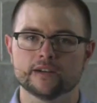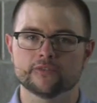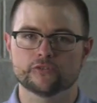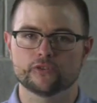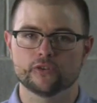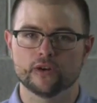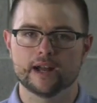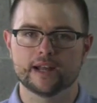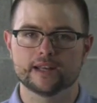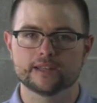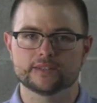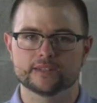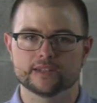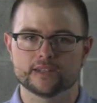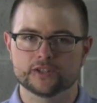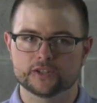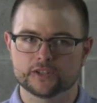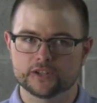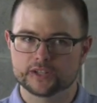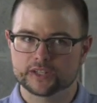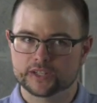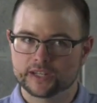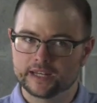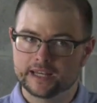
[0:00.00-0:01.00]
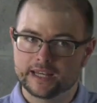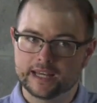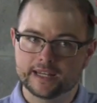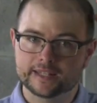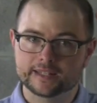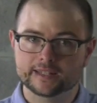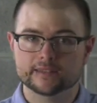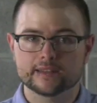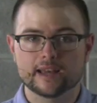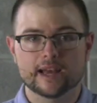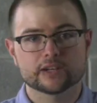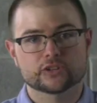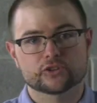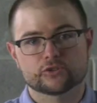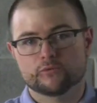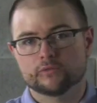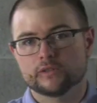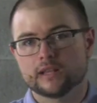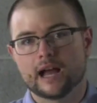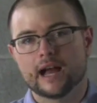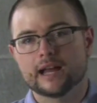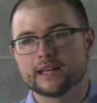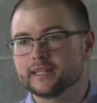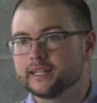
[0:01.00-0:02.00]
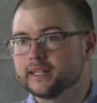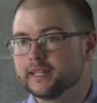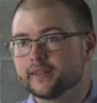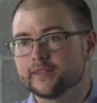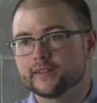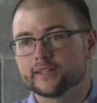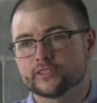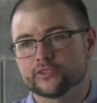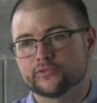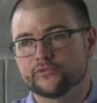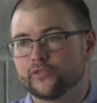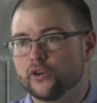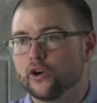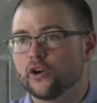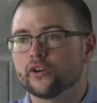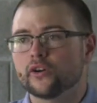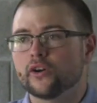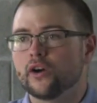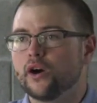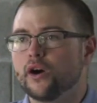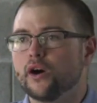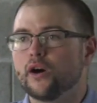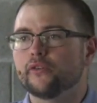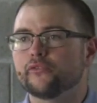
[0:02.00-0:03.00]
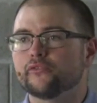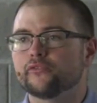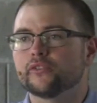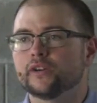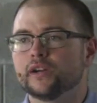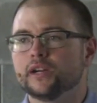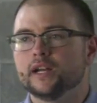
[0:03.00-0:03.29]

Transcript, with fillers: of grace is just an intellectual idea that's far off,